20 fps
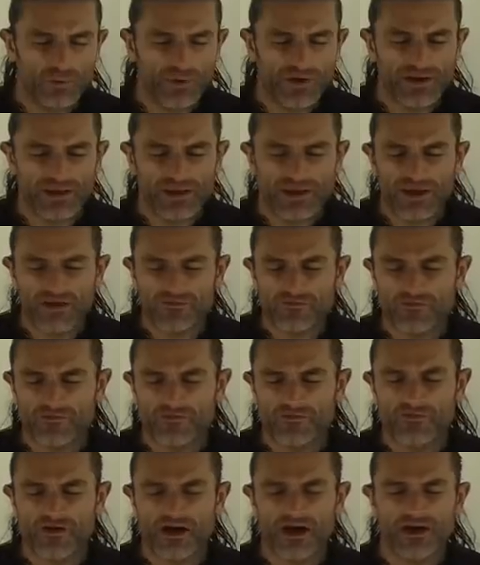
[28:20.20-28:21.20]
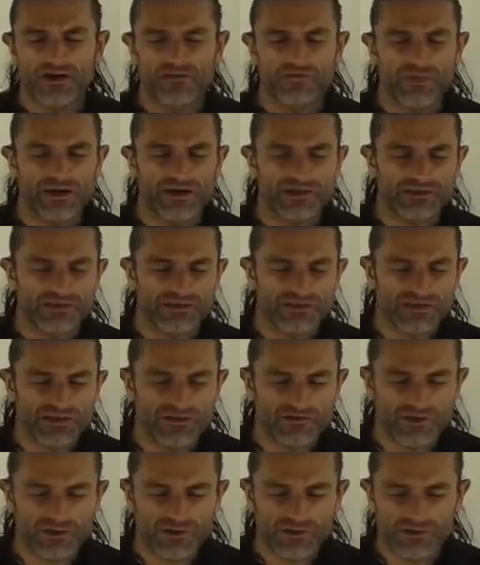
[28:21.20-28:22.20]
We're going to count from 5 back to
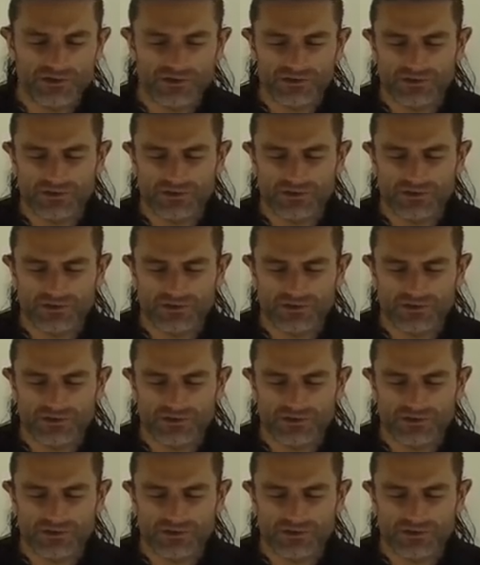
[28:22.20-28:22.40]
0.